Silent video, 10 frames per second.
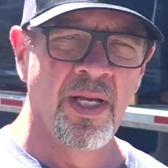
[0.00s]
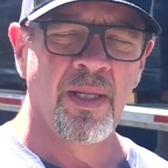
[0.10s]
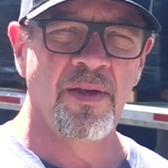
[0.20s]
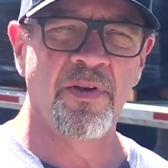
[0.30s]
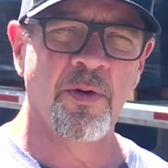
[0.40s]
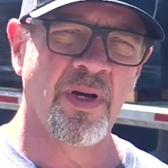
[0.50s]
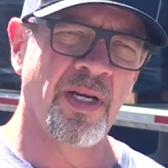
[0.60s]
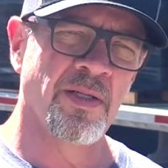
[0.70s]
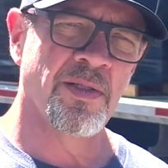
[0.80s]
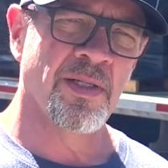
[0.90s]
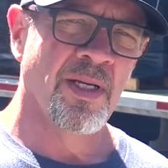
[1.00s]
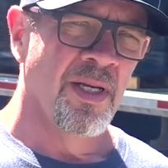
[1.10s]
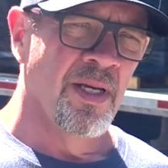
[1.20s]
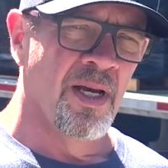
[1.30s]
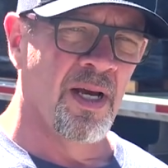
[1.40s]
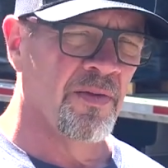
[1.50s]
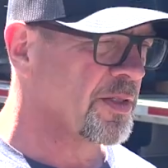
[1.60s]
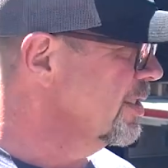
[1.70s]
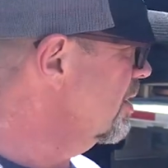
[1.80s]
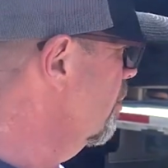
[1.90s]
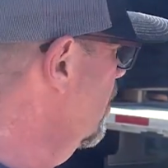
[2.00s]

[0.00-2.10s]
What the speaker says: leafy greens. The system we're